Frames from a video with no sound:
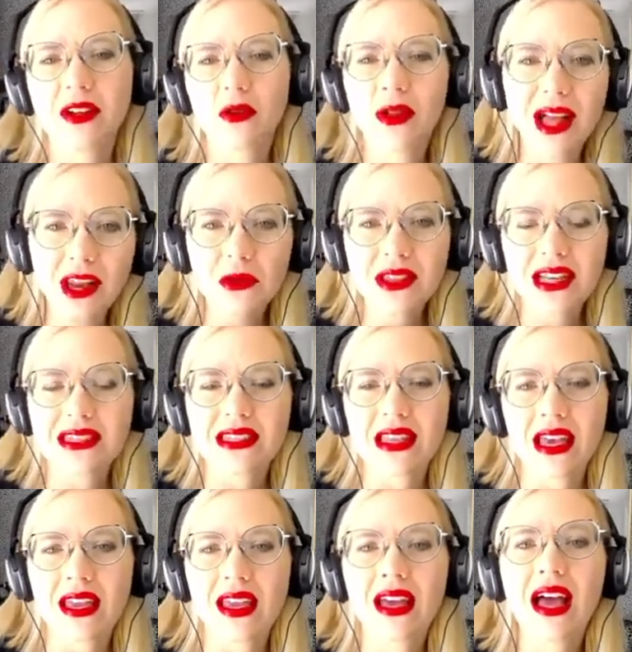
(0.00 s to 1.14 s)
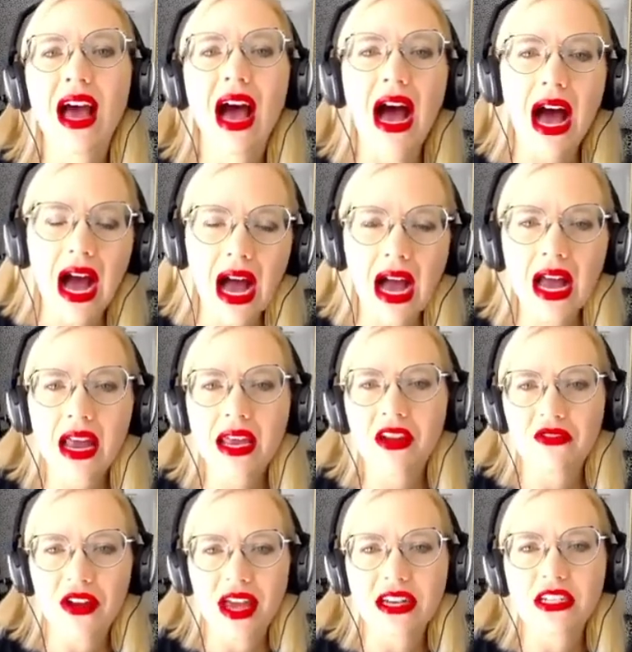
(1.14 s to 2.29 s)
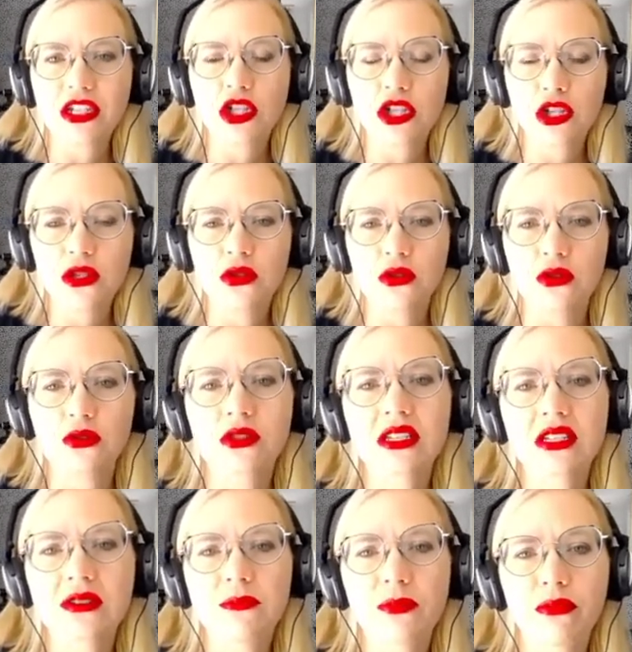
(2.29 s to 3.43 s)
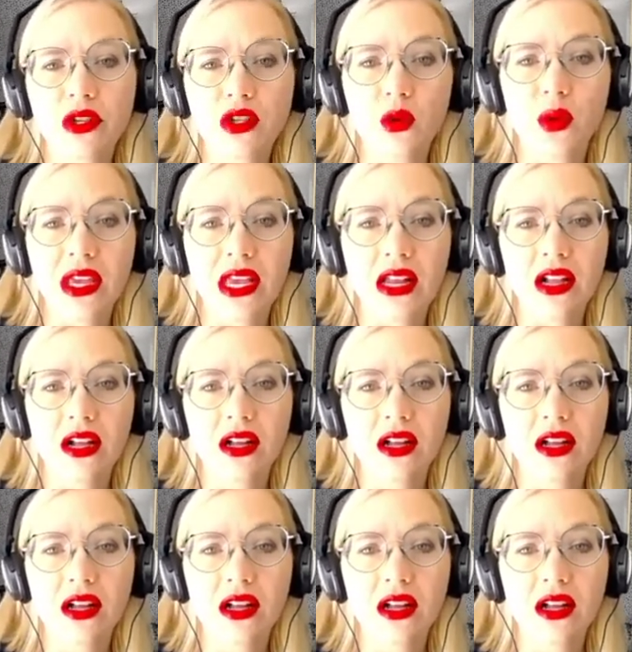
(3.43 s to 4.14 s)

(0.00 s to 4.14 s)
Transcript: Well, I know what that's like. I have had to choose between